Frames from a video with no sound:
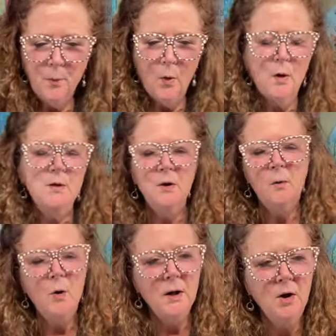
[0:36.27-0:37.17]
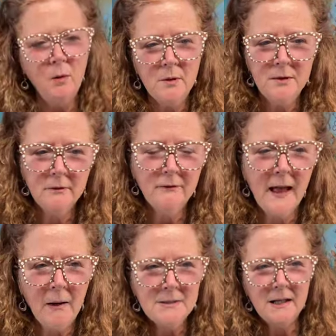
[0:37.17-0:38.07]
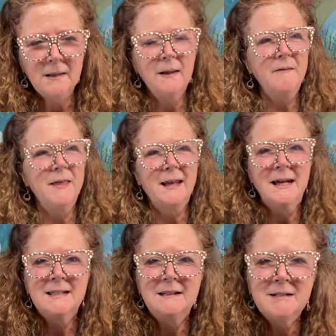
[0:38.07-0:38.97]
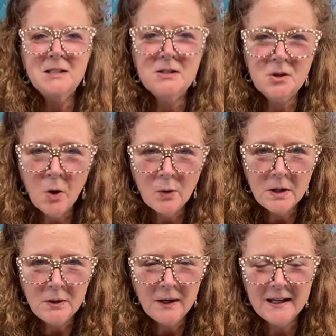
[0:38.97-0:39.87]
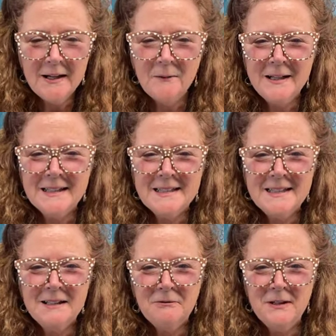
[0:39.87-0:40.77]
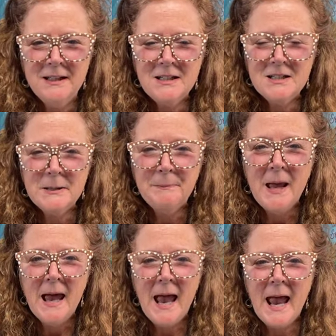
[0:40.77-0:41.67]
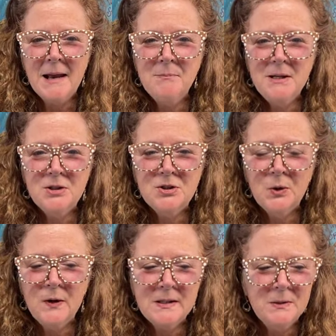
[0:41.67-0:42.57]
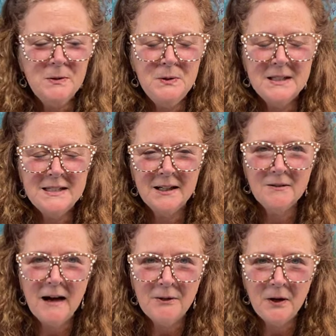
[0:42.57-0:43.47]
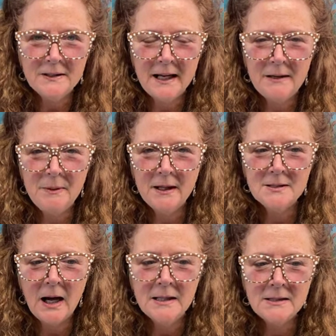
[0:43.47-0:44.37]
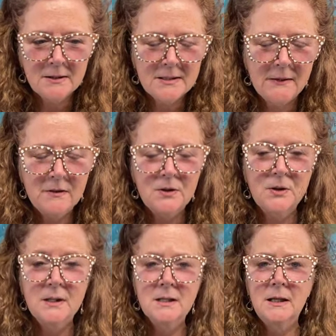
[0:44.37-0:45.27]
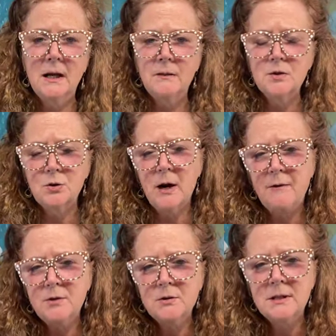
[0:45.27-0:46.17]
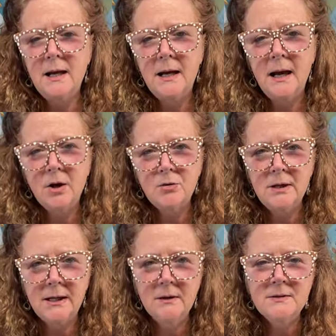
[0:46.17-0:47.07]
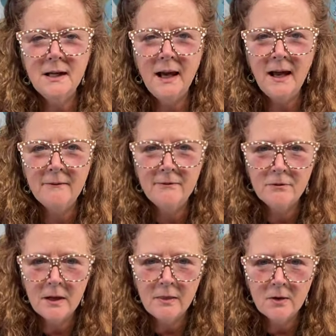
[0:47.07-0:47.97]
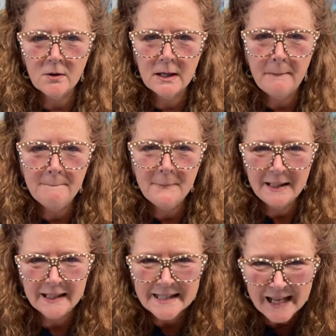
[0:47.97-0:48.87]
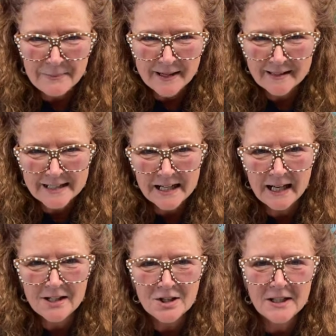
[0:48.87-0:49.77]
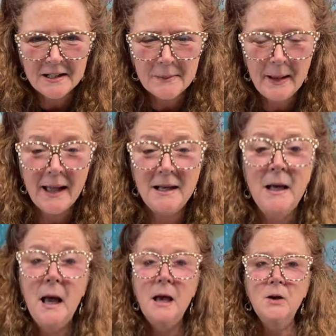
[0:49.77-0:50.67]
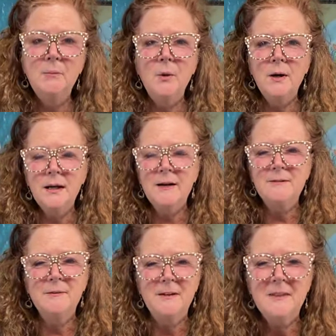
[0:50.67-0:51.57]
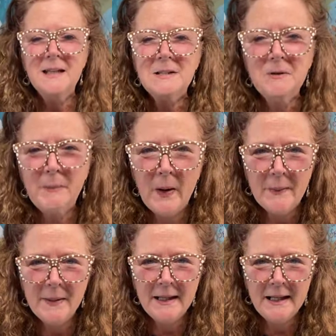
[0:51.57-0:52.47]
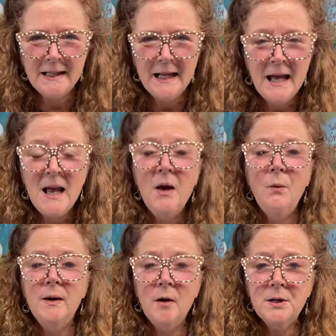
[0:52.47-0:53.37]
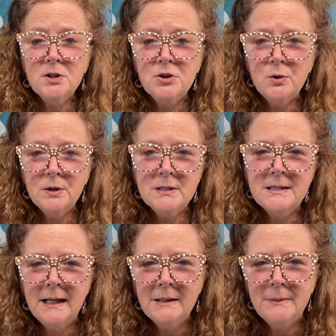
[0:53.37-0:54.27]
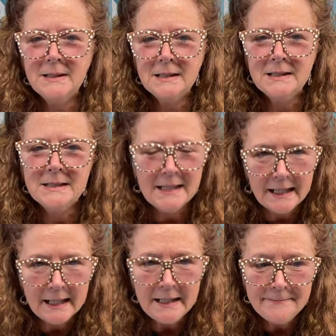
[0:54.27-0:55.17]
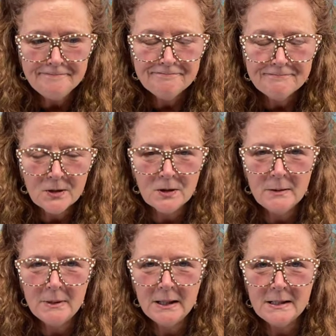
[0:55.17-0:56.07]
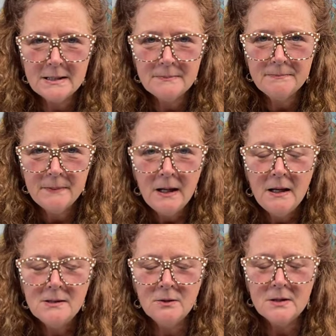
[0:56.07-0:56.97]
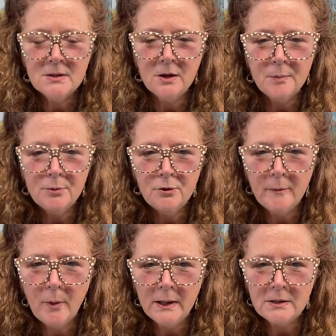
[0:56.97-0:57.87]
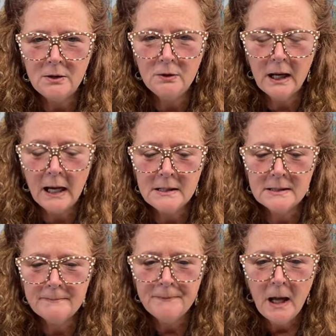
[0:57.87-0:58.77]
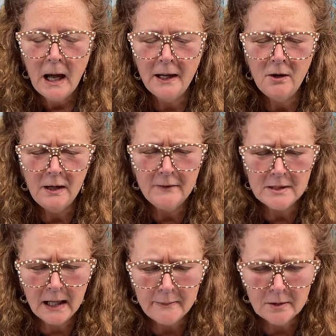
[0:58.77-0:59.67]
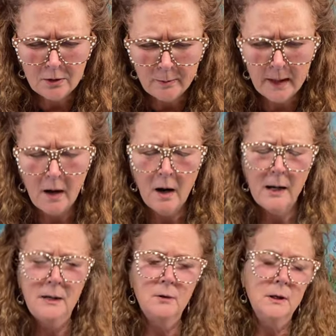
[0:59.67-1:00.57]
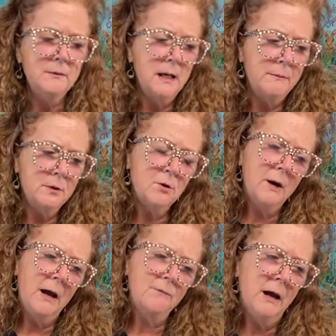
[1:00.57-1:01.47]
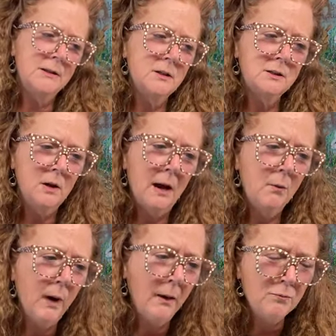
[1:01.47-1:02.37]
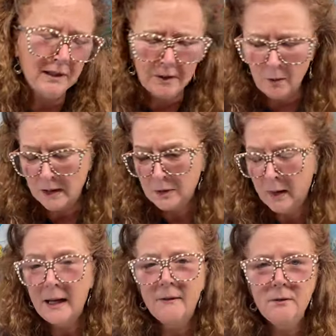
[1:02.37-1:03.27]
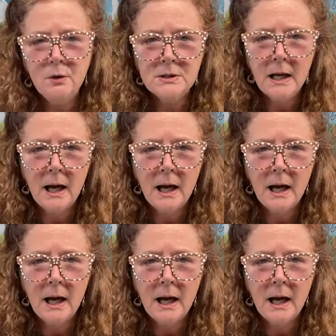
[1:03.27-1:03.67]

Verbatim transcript: board you're working on with your flowers. I love that idea, it's so cute. I can't wait to see it finished. And be sure to stick around all day because until 7:30 tonight, there's crafters and creatives every 30 minutes. Hi, Mary Jane, Sheila, Patty. Good morning, everyone. Thanks for popping in. We are on a shorter segment today, 30 minutes. So this is gonna prove a point to you guys. I don't have time to do my art. I don't have time to craft. I really want to, I have no